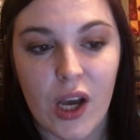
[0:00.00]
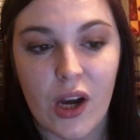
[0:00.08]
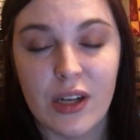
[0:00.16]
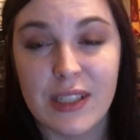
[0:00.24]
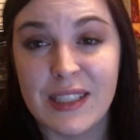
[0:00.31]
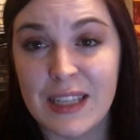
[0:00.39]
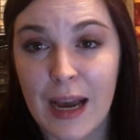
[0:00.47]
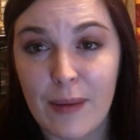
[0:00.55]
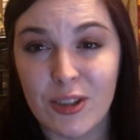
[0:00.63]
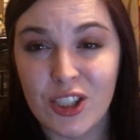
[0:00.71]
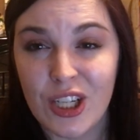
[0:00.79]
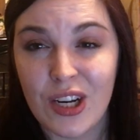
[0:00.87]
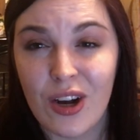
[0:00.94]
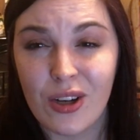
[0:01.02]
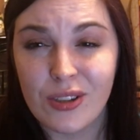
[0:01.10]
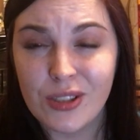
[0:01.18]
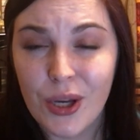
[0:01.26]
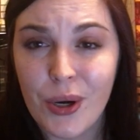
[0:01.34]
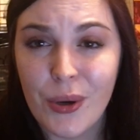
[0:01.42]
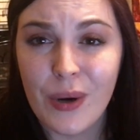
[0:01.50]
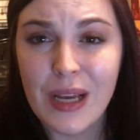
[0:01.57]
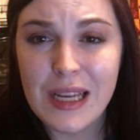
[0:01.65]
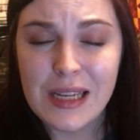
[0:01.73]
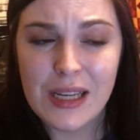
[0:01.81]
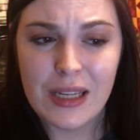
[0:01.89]
are established and also
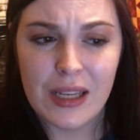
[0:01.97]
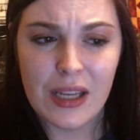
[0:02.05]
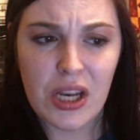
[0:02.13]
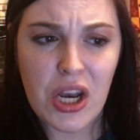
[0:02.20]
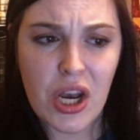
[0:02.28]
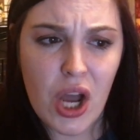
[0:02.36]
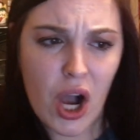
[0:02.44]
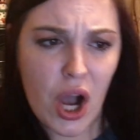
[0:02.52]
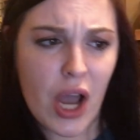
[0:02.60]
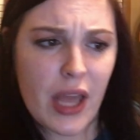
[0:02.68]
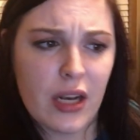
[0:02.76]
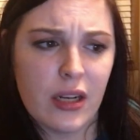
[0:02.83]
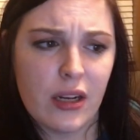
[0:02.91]
not